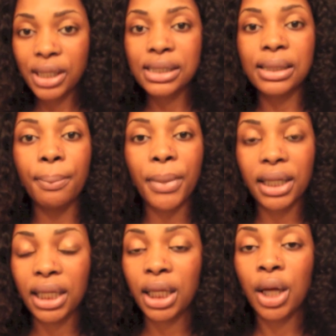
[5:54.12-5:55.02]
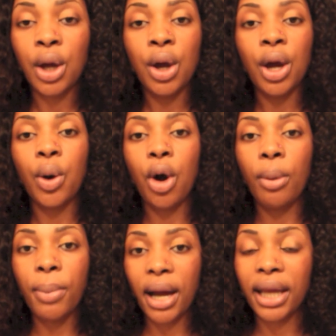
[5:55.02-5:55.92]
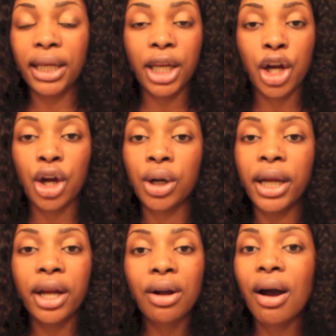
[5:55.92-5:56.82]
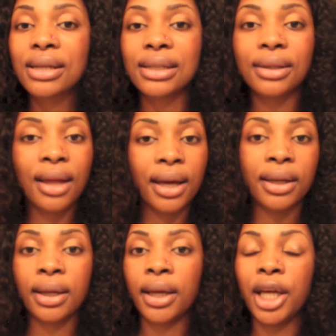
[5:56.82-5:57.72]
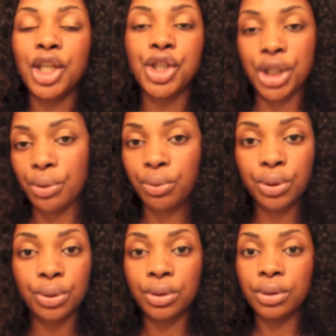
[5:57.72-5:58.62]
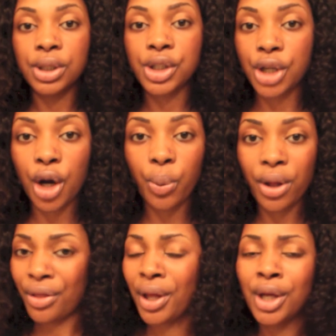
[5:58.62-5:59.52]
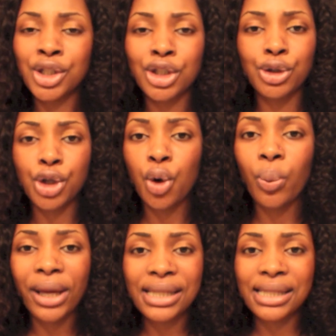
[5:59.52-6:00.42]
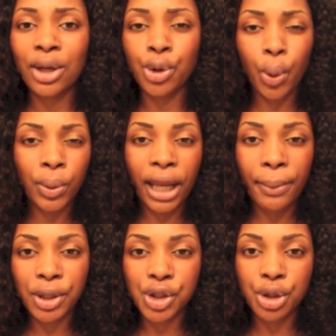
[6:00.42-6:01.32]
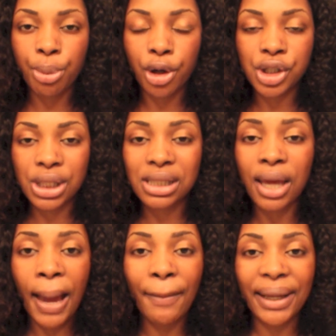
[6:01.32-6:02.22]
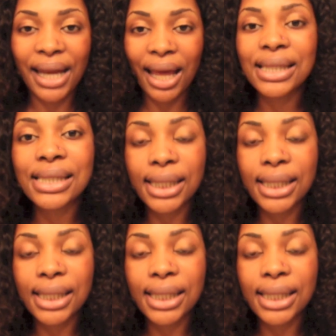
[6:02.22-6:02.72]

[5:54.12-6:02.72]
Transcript: some money on buying hair. Hair costs a lot in general to start with. So don't waste it or don't damage your purchase by not